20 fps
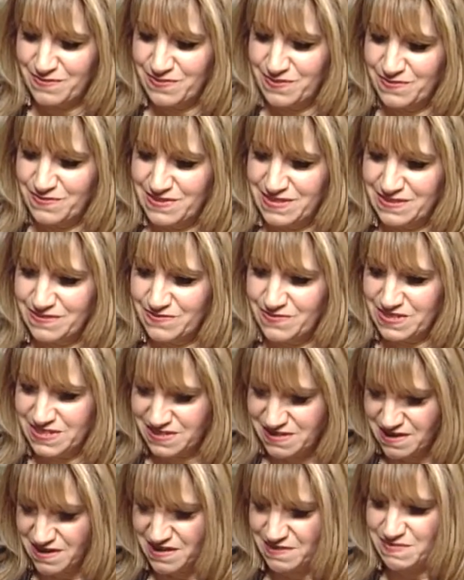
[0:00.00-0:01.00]
we
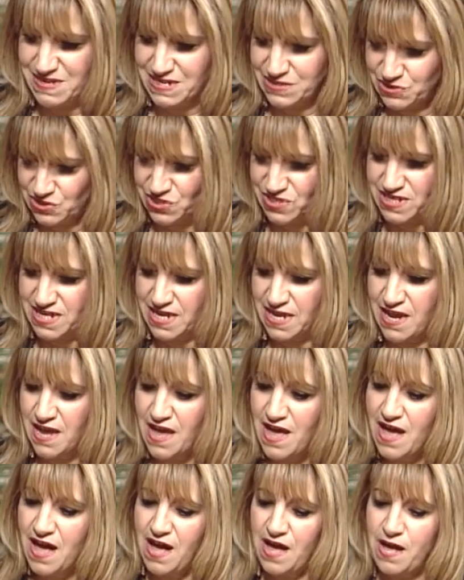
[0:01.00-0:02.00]
saw him yesterday.
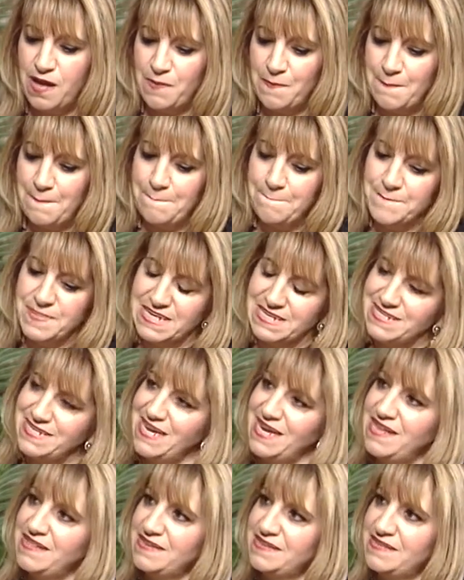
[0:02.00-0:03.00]
But
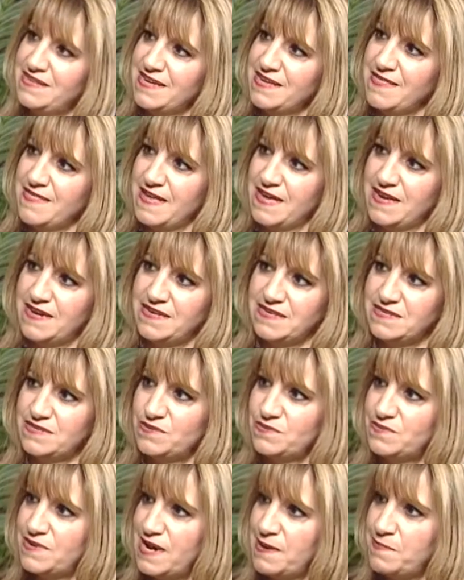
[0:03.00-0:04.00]
talent like that, he's
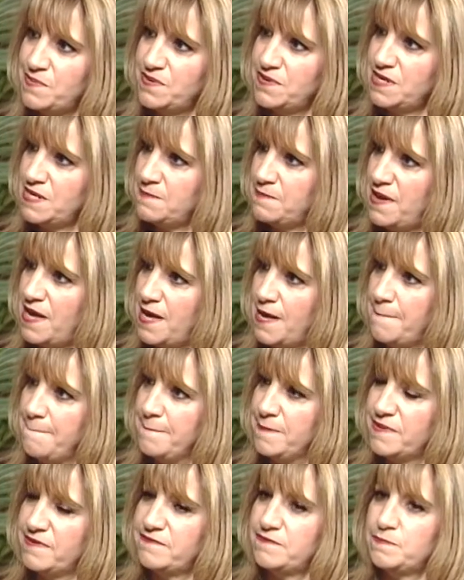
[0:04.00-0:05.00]
a rapper, hip hop,
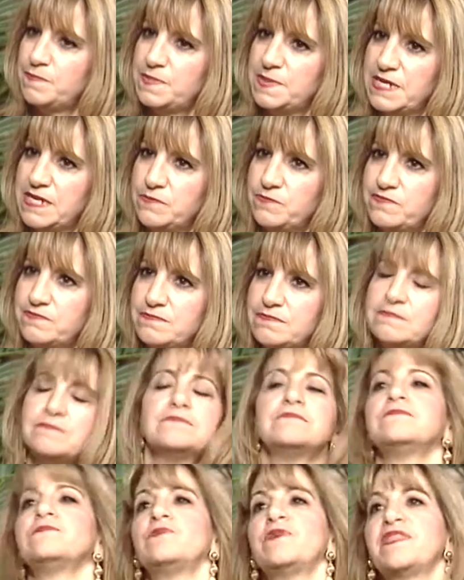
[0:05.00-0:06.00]
but
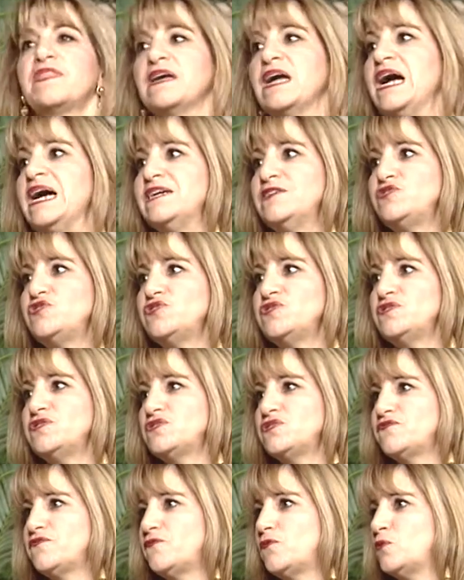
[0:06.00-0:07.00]
with a
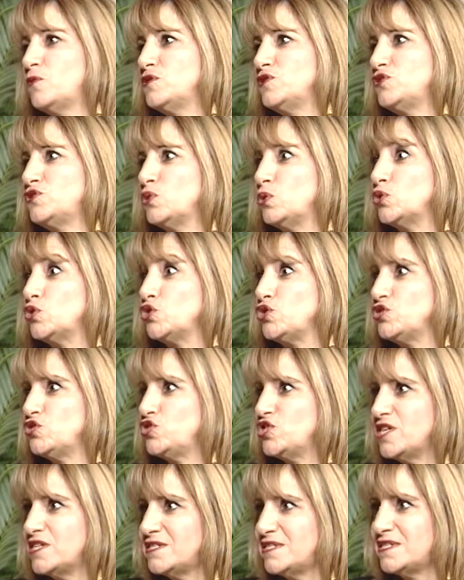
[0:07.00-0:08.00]
conscience for social
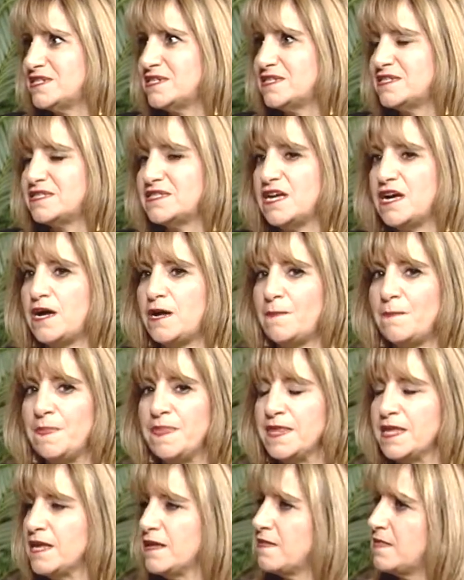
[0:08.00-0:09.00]
justice.
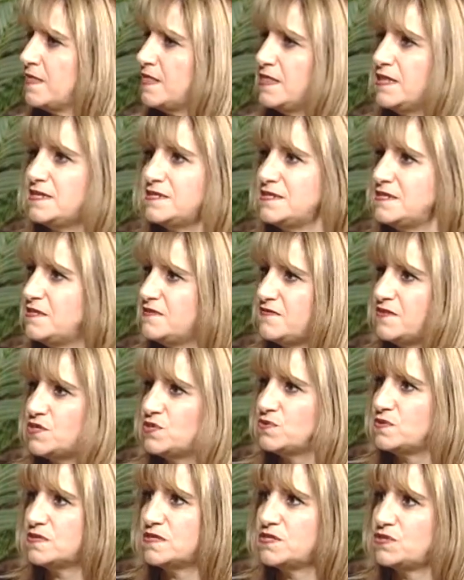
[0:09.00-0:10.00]
Like, this
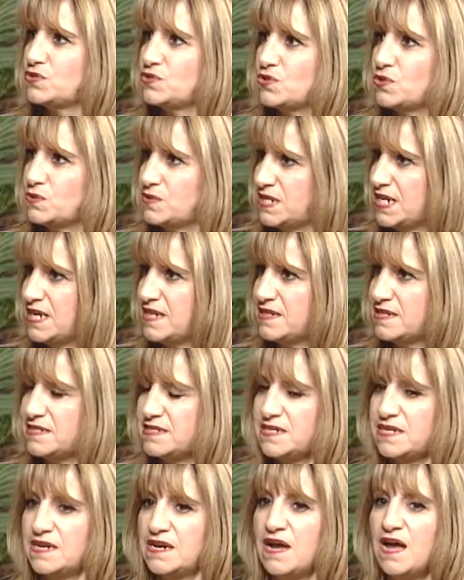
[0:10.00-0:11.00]
individual is so
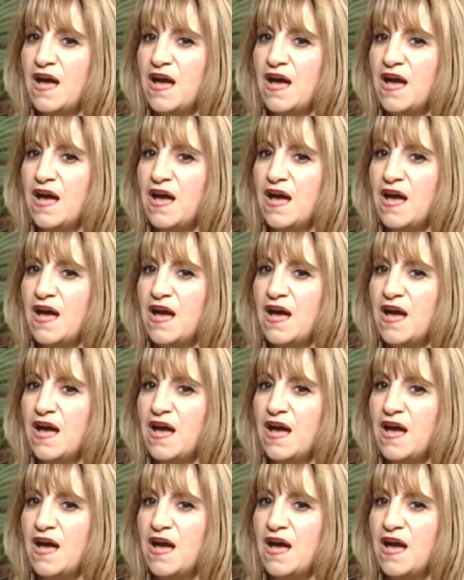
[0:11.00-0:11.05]
talented.